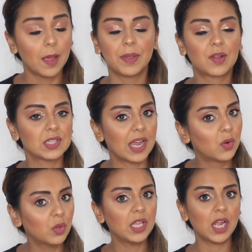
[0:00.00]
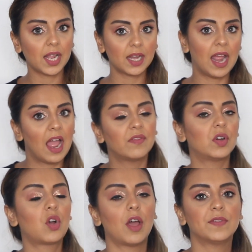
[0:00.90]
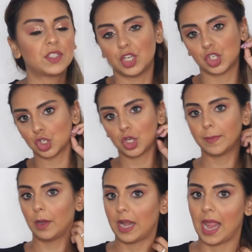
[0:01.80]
because I don't think I can have a conversation about